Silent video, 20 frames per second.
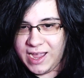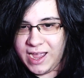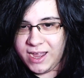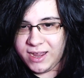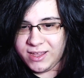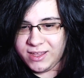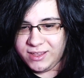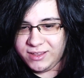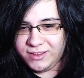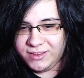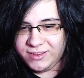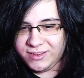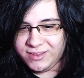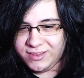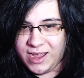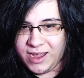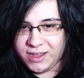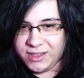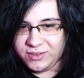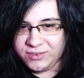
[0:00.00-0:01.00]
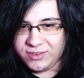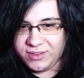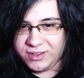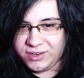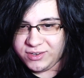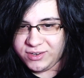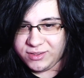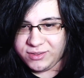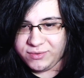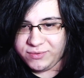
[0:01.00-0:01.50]
Aki, Aki's
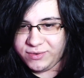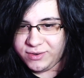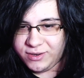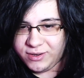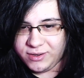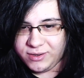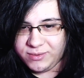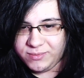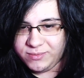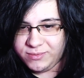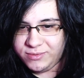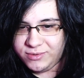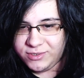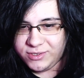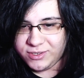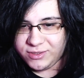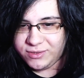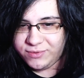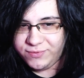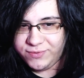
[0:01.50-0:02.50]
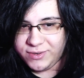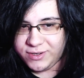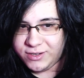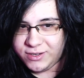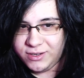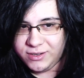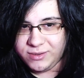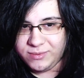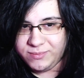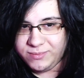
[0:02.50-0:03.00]
like, shut the fuck up. Shut the
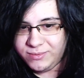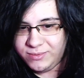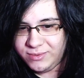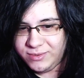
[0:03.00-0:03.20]
fuck up.